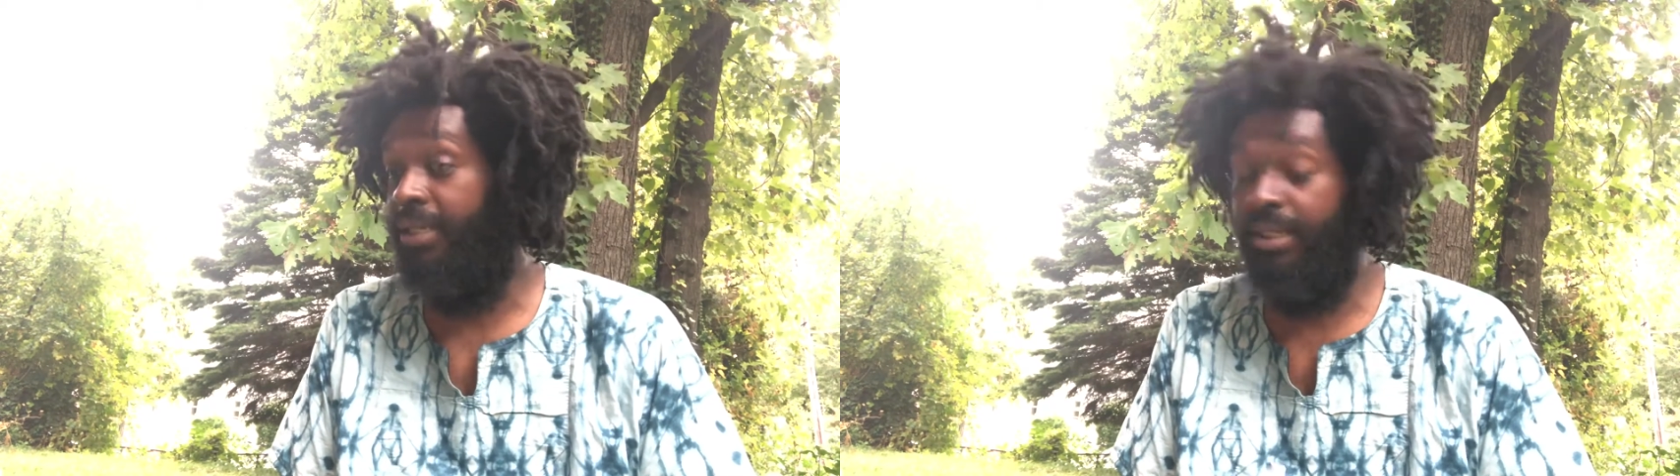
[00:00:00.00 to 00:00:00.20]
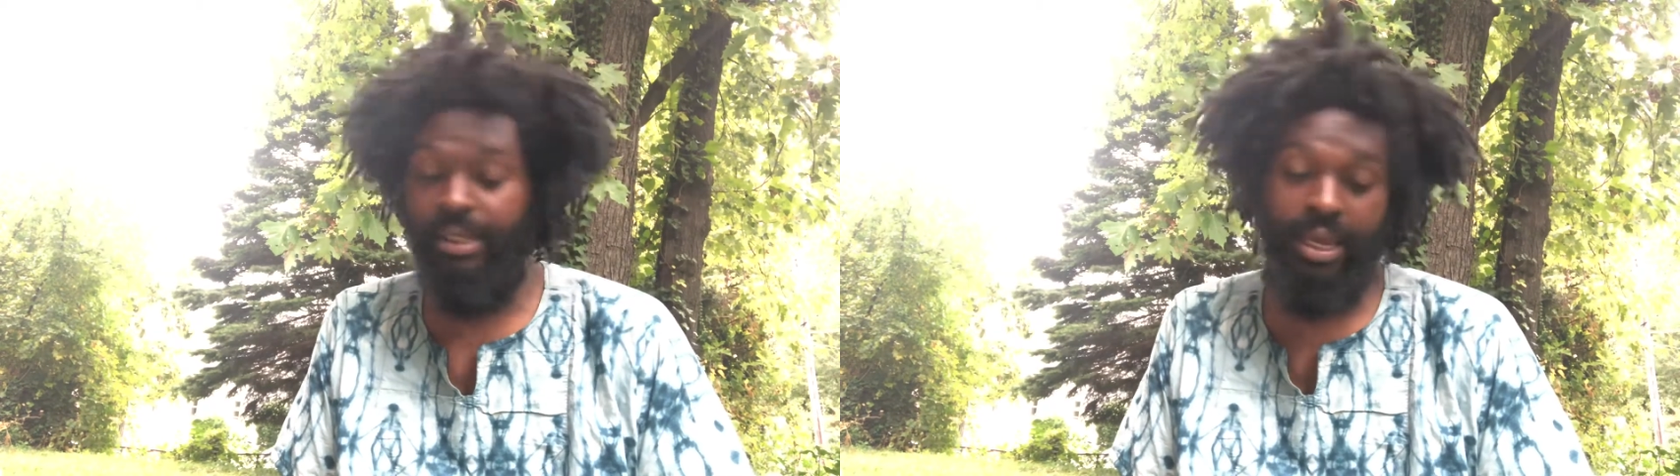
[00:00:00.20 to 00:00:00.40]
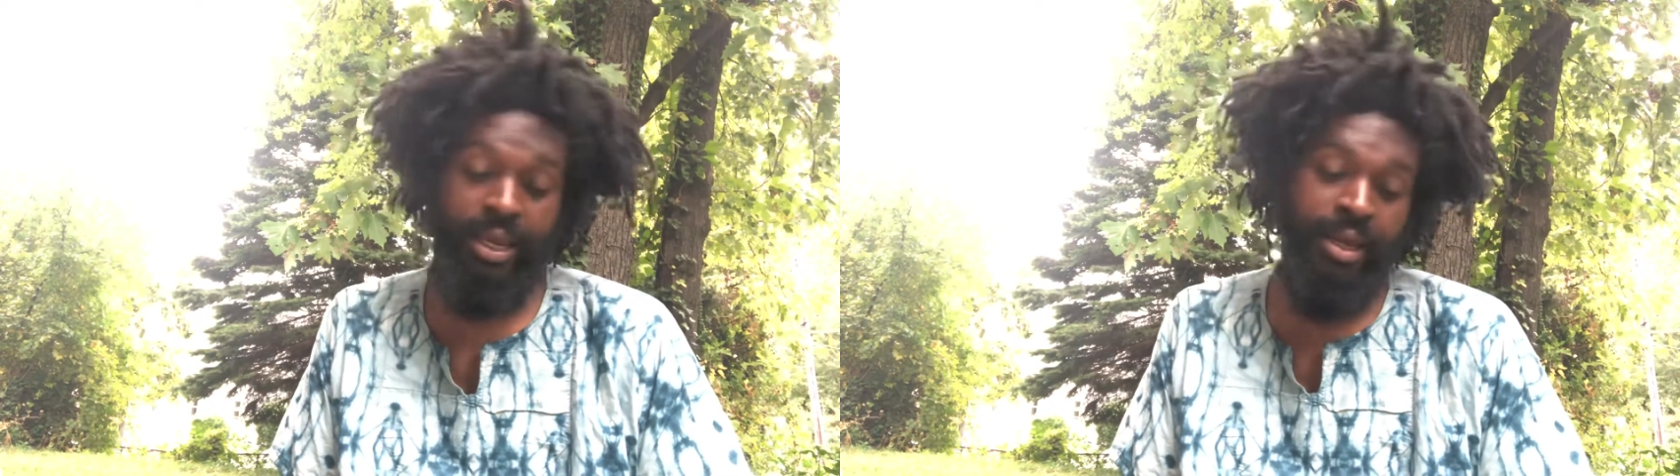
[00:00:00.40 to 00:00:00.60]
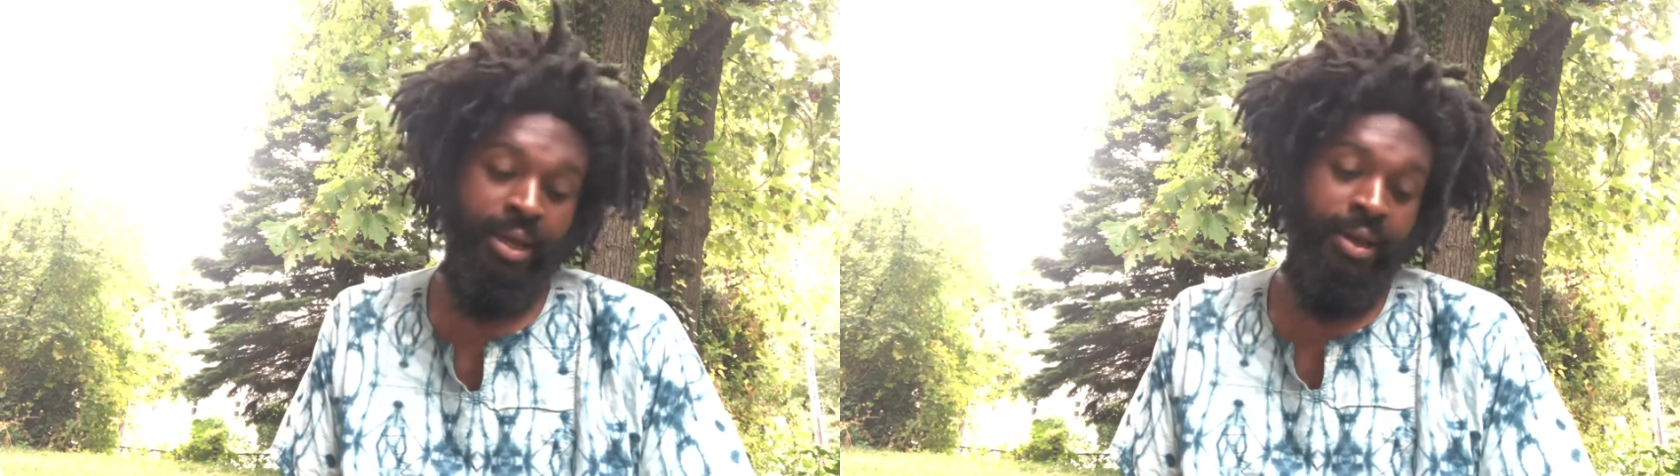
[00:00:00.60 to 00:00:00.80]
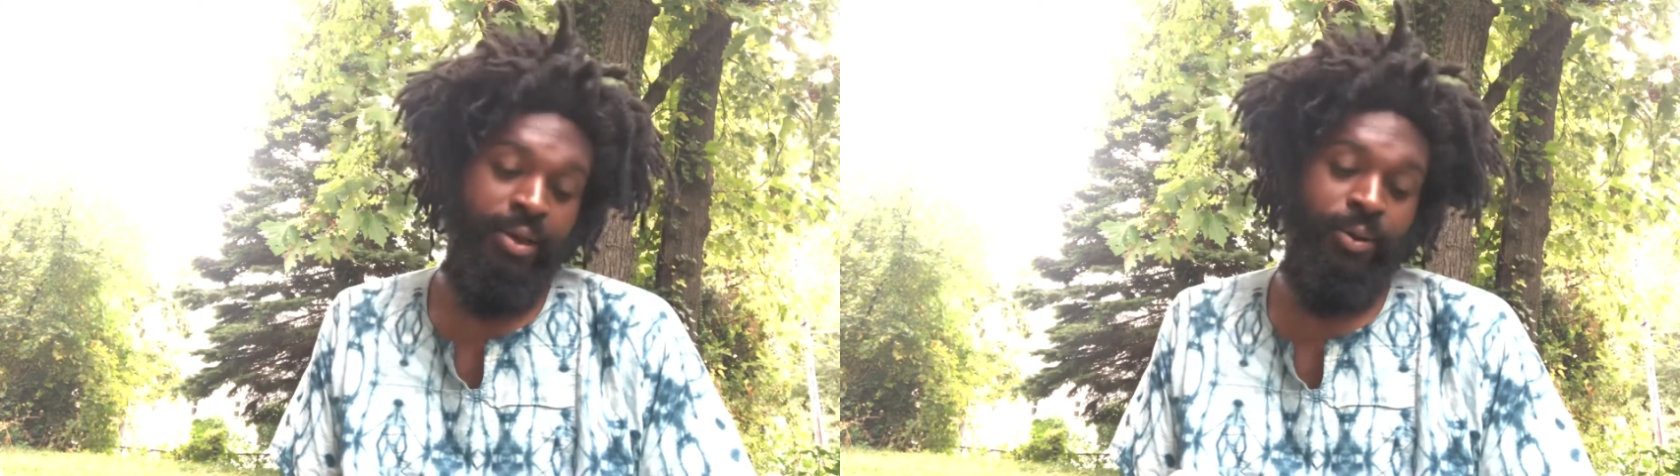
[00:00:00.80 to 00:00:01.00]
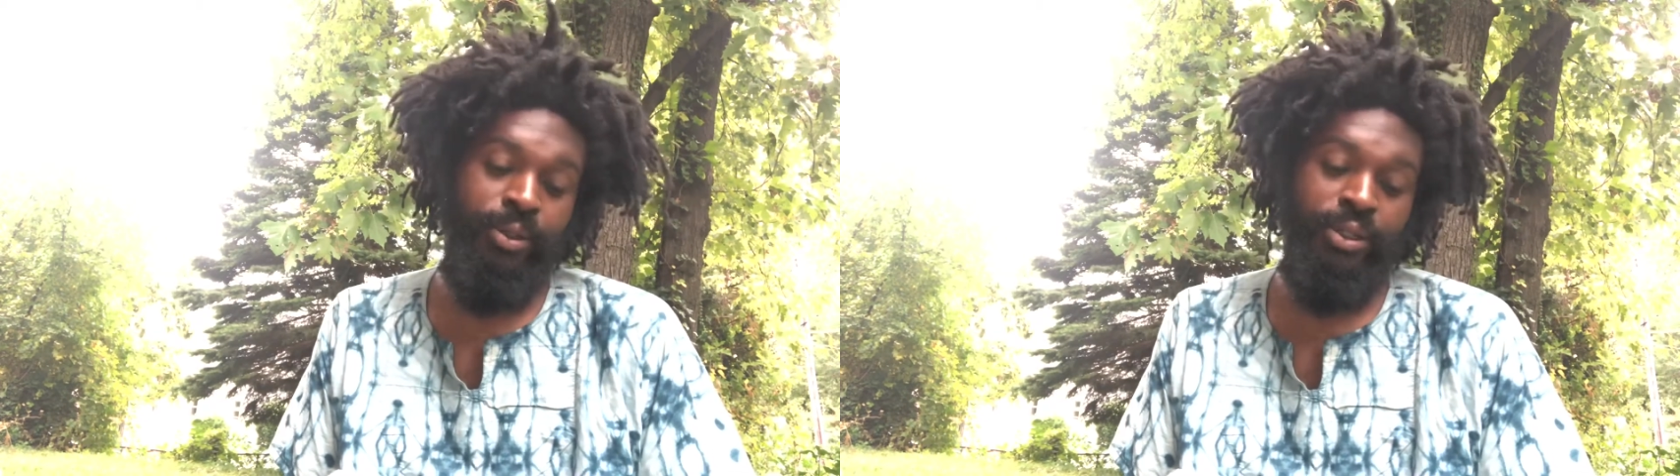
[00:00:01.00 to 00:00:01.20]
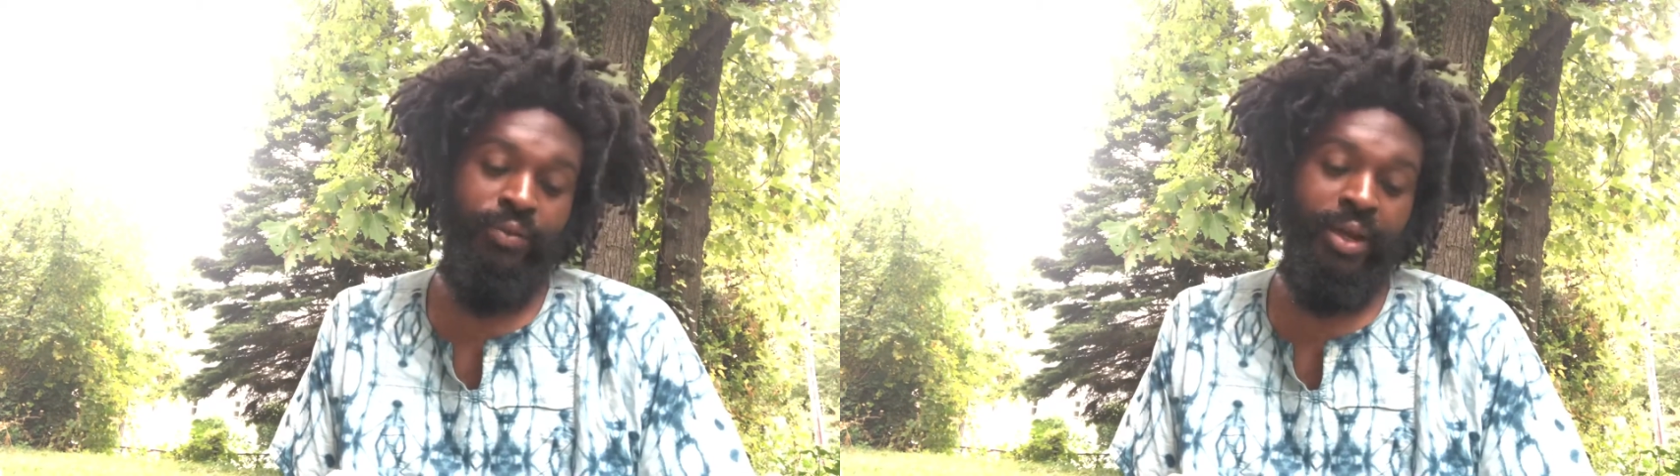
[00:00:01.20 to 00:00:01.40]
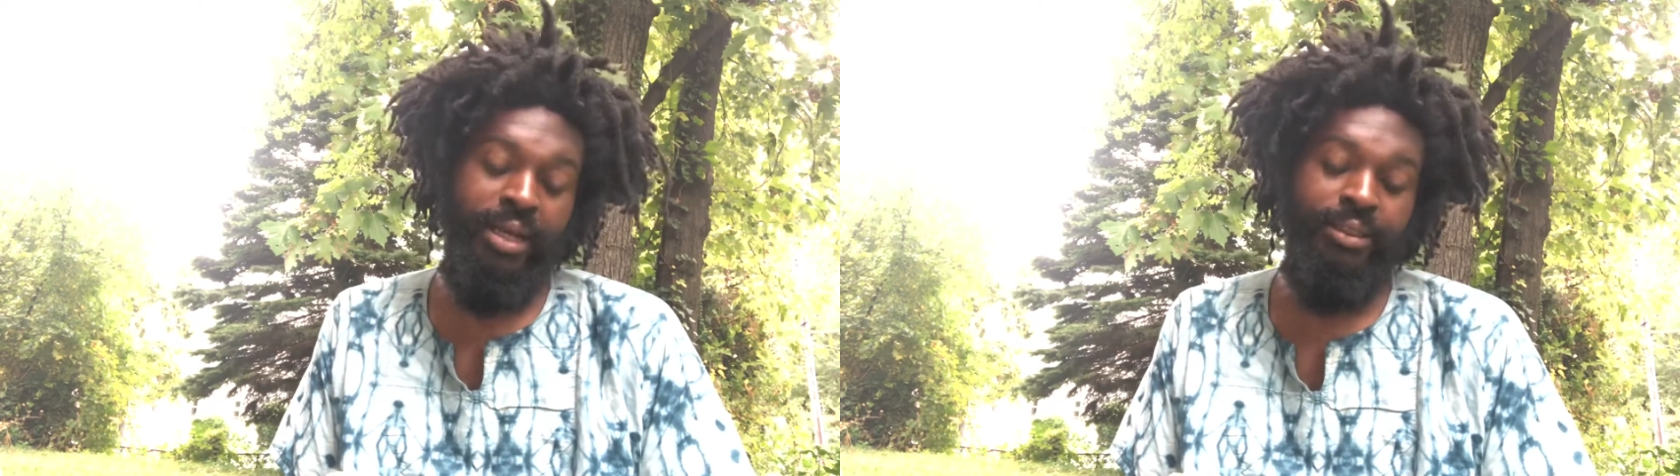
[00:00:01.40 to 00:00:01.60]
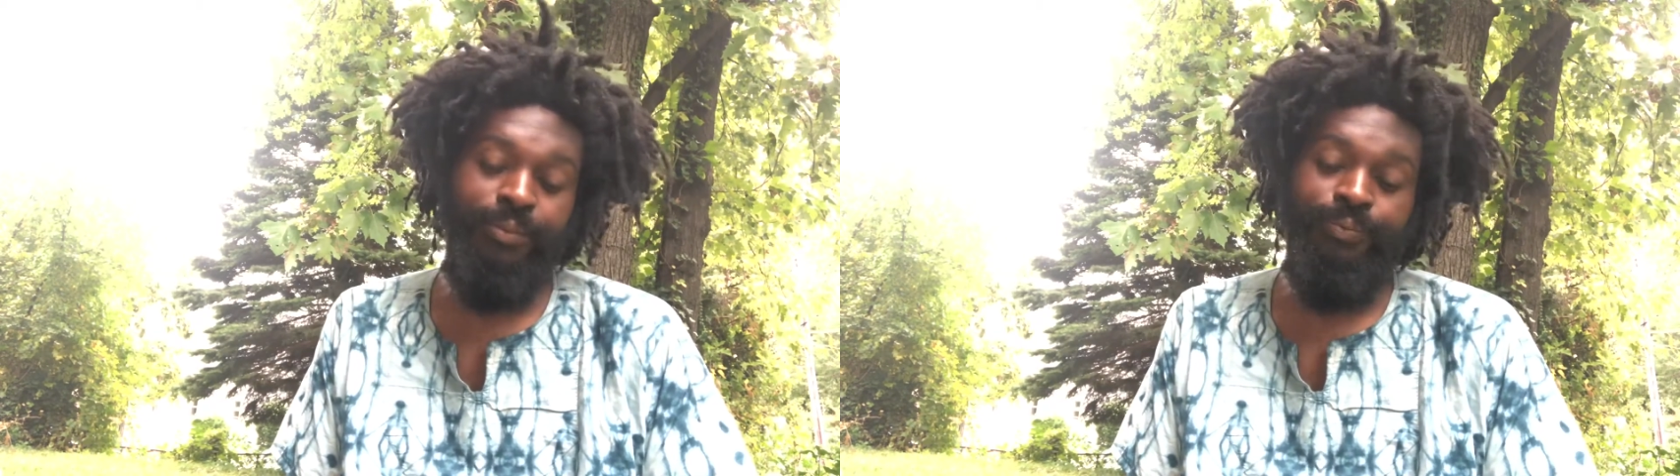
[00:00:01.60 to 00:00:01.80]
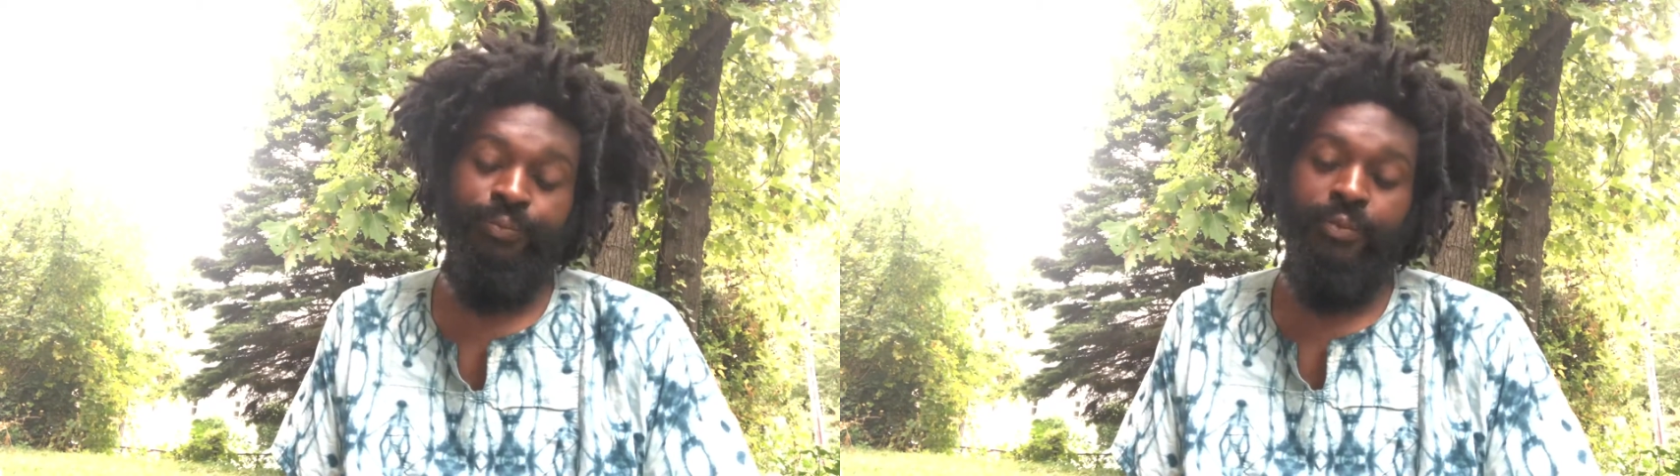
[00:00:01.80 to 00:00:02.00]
to say on this rising.